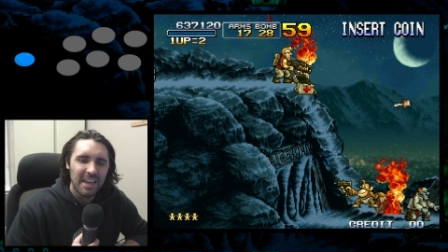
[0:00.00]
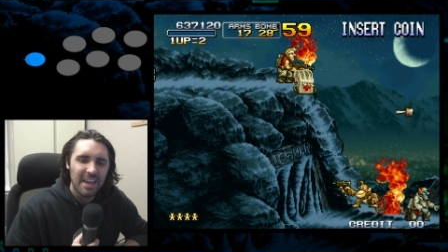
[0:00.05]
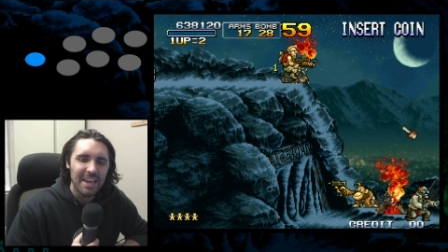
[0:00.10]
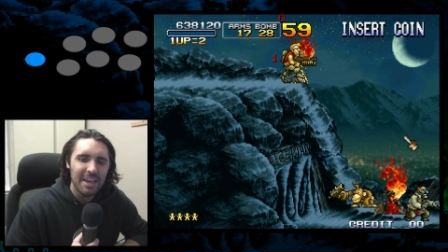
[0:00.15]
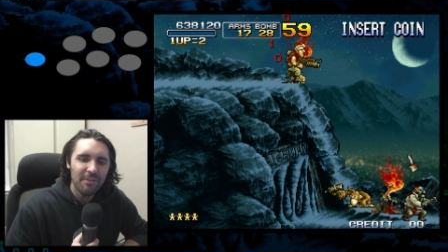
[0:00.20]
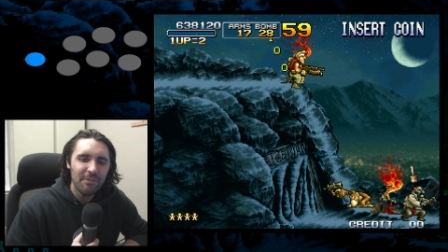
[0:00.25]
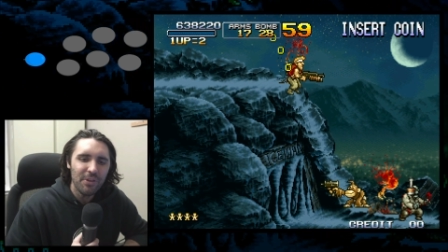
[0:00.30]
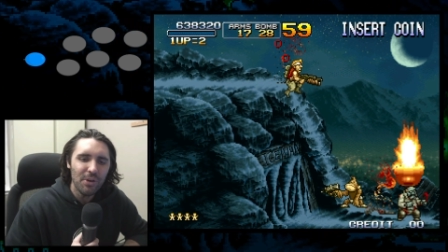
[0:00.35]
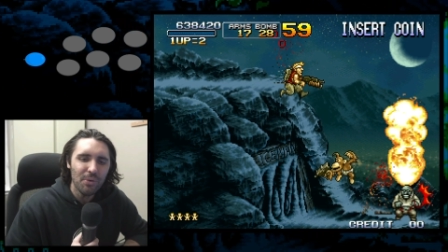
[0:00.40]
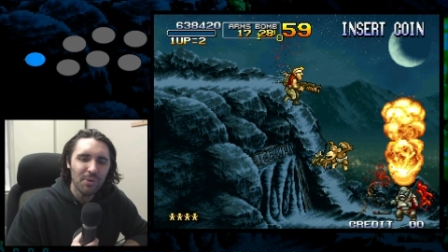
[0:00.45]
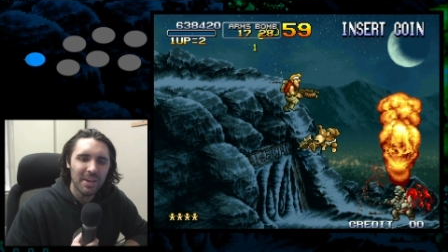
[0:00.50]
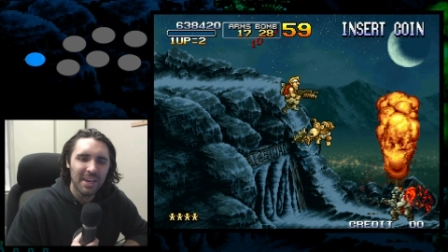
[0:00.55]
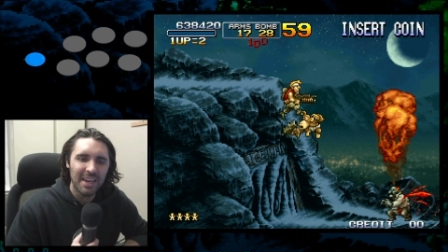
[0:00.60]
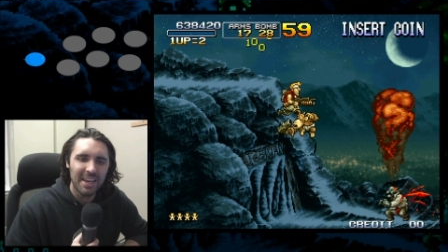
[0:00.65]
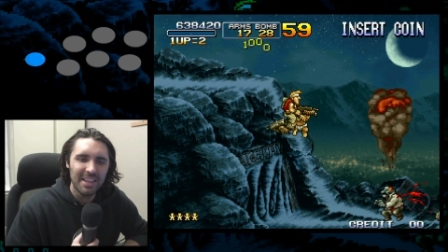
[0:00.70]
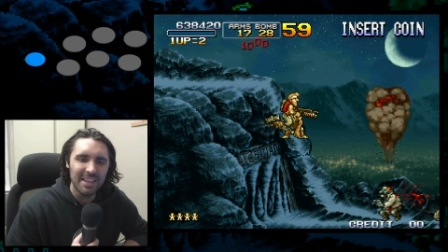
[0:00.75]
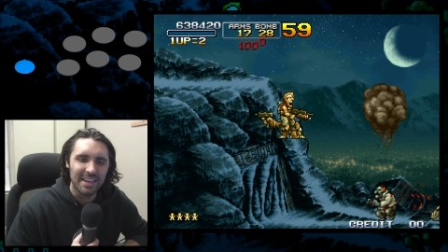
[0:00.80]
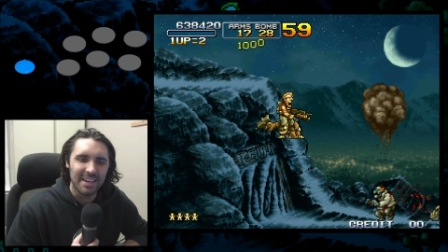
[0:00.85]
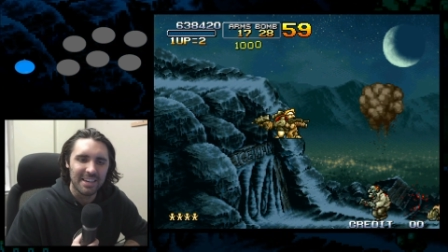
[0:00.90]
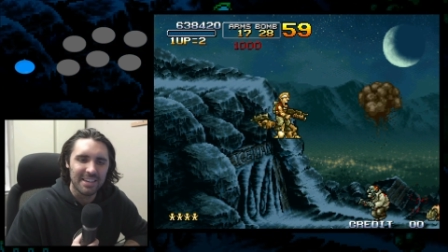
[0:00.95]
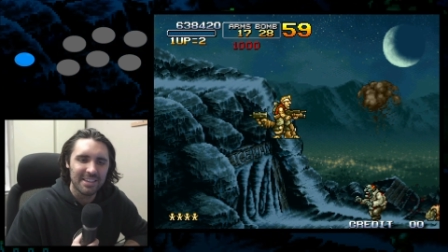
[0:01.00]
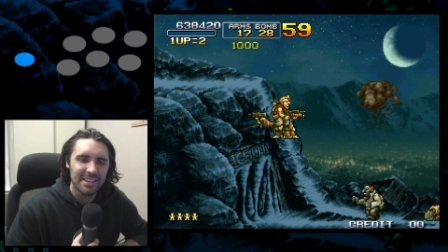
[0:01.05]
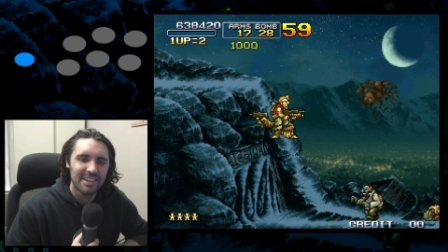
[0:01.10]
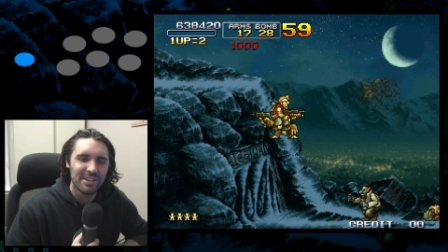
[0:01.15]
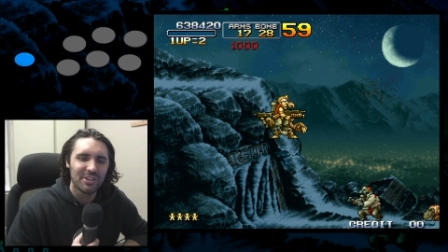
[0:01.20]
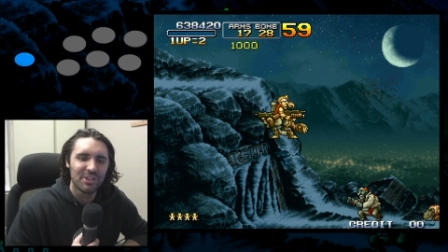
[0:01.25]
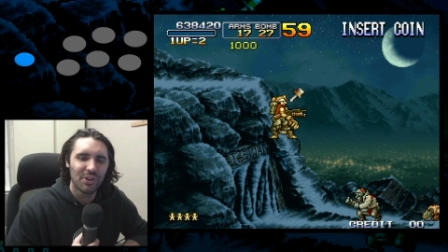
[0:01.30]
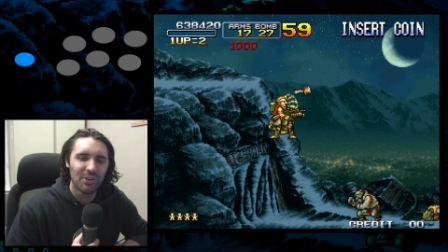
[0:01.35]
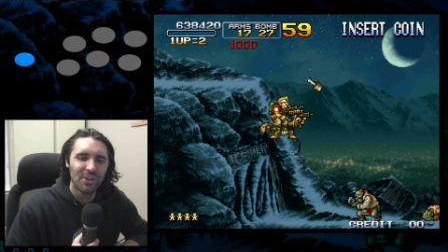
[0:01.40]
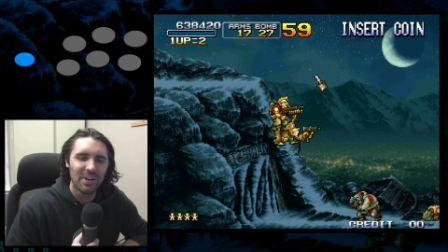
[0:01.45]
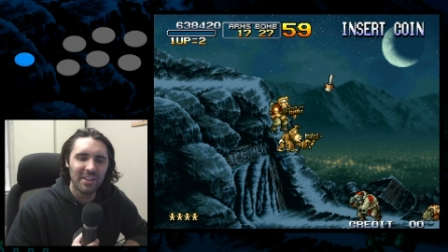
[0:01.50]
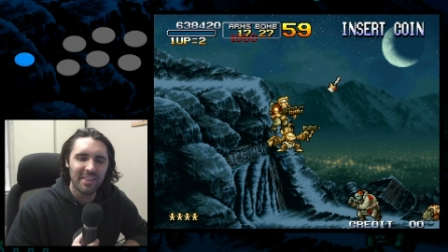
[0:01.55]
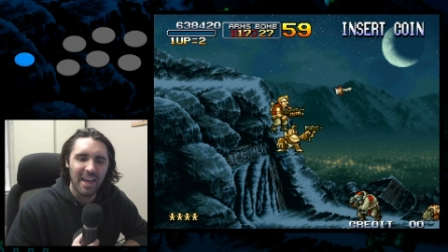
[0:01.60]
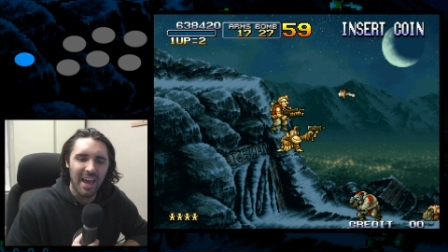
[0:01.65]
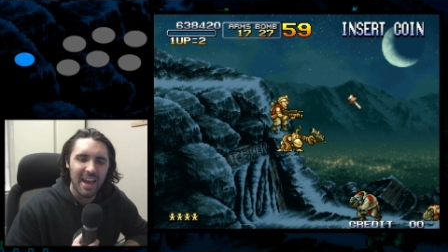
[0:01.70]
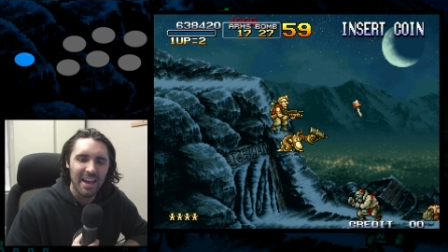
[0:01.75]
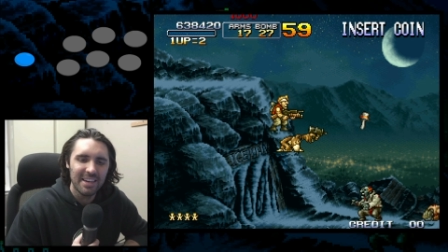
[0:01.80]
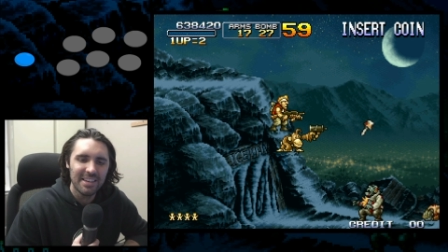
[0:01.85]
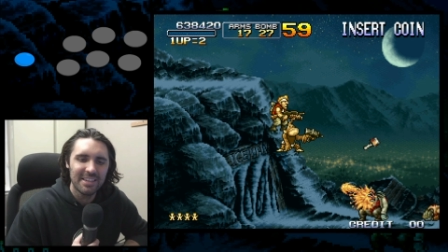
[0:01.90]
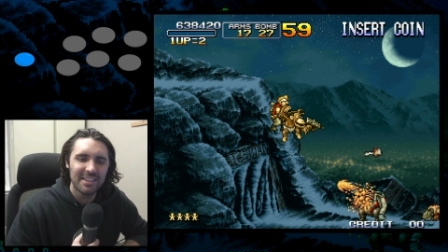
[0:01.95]
if you kill it during
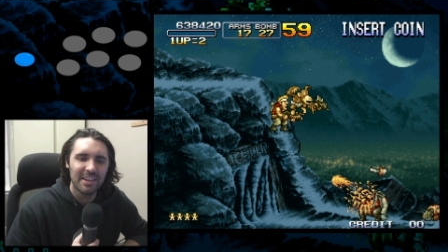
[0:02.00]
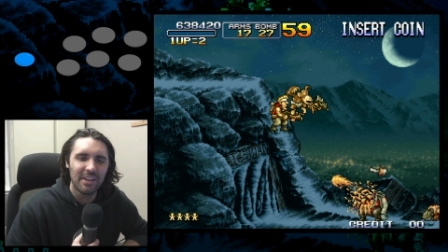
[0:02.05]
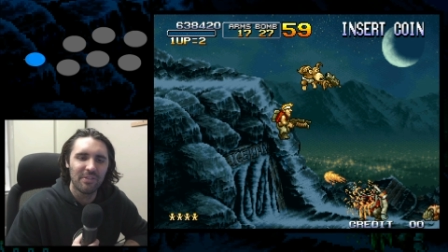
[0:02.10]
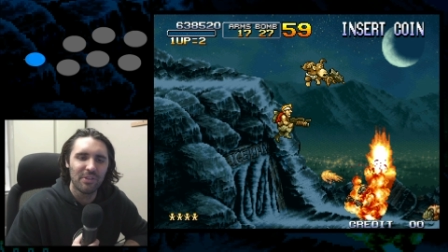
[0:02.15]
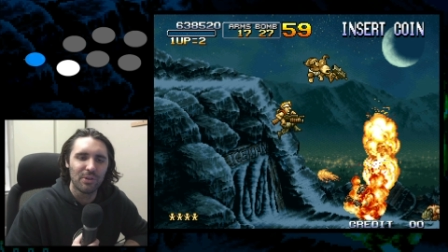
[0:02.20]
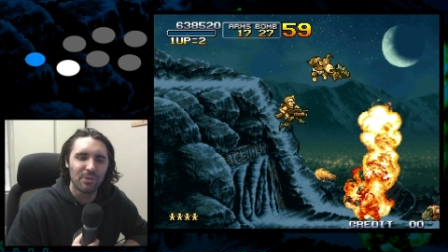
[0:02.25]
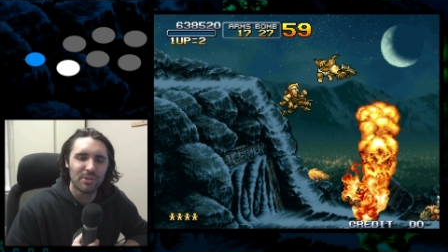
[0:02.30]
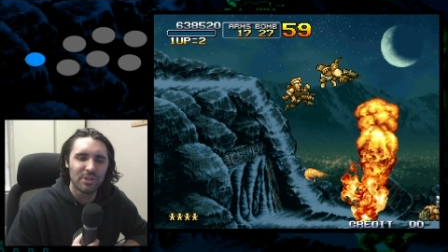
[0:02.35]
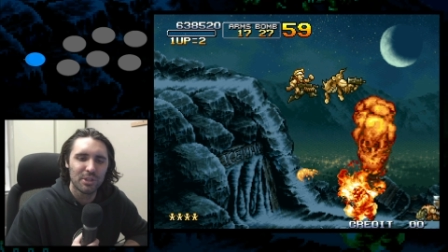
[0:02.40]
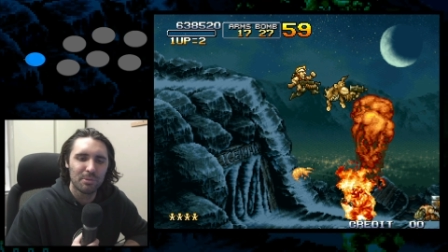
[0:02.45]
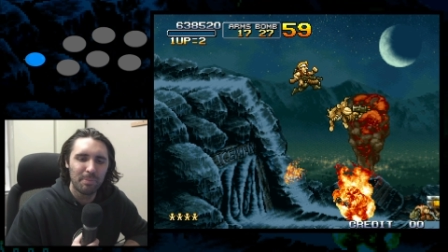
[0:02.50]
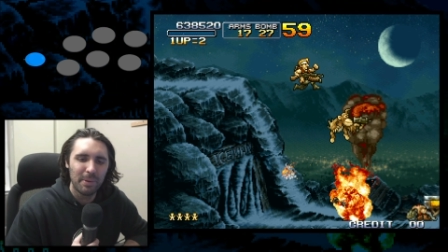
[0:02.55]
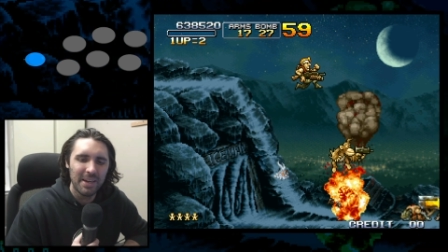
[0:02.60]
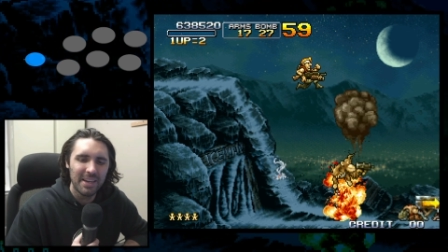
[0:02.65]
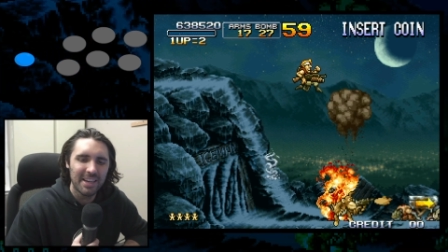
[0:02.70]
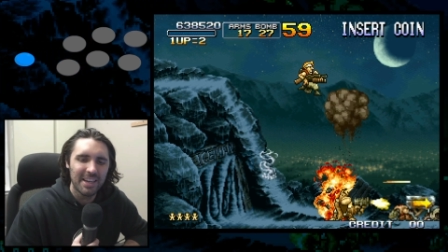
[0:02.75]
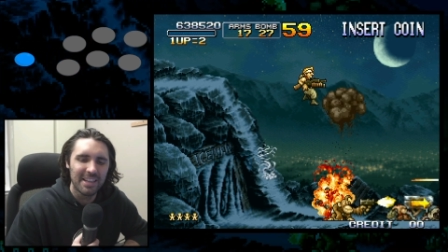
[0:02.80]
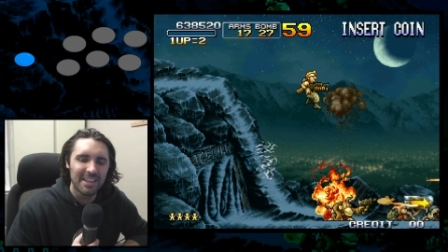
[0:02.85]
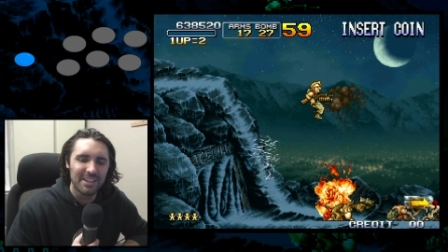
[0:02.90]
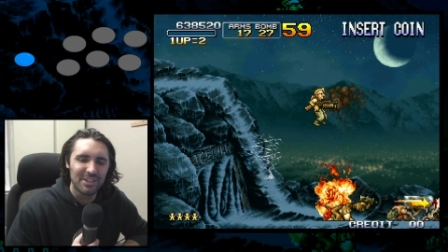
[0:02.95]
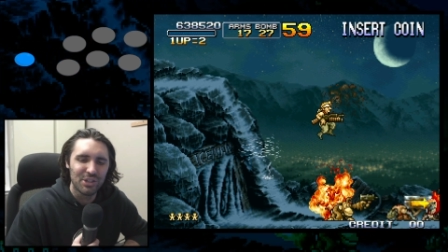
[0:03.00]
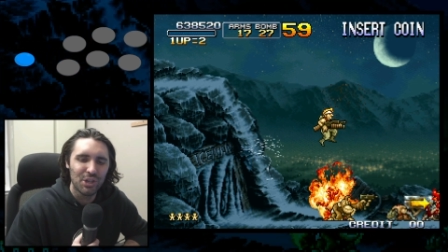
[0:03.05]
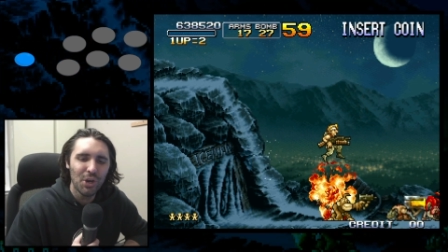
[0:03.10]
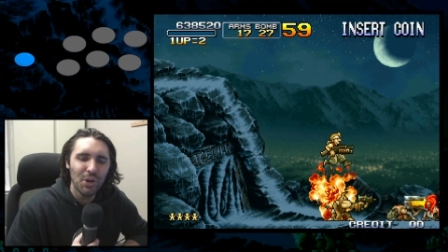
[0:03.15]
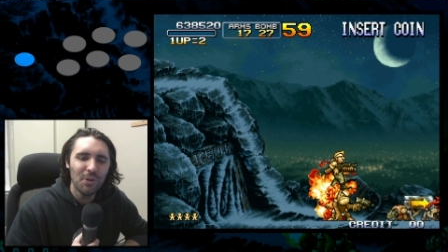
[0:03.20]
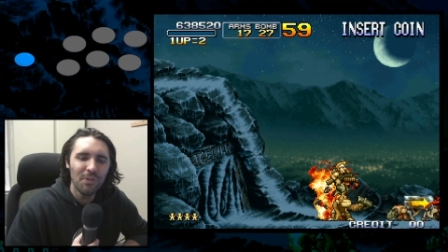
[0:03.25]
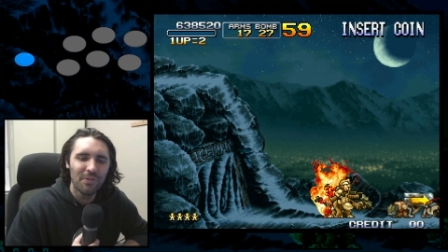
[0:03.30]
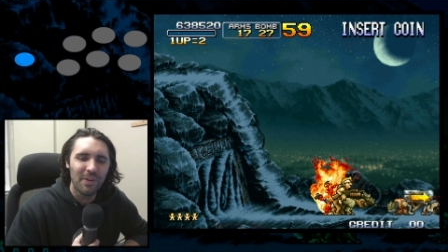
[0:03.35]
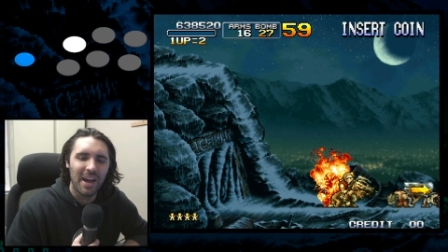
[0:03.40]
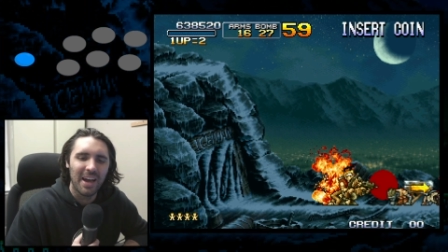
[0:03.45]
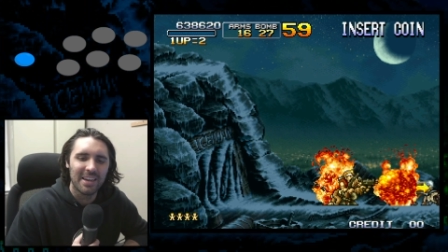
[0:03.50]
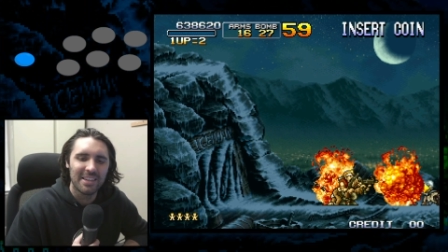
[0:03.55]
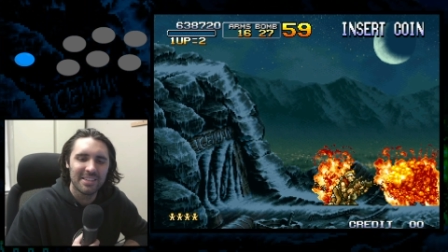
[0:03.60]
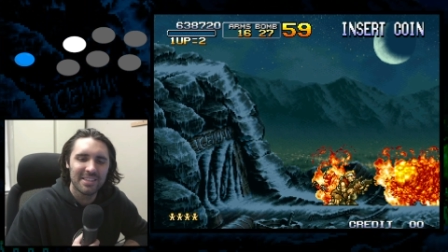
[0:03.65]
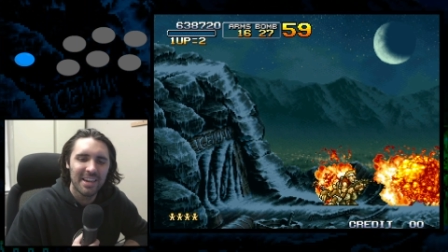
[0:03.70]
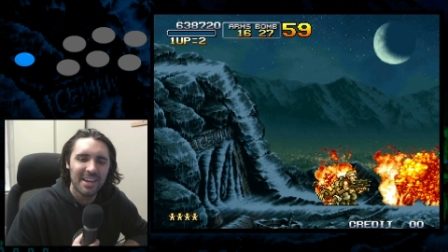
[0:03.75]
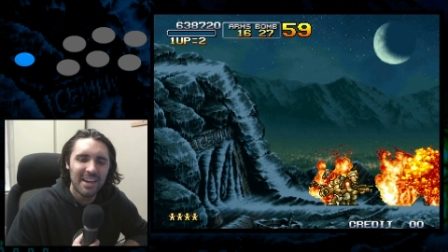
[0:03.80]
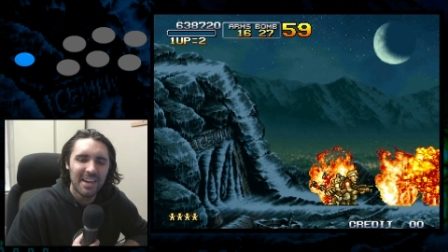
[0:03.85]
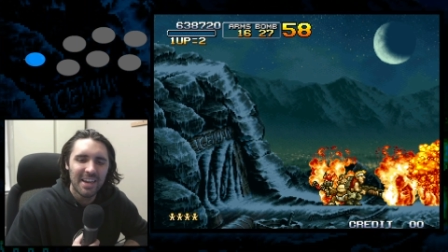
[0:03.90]
that, if you speed kill it too fast,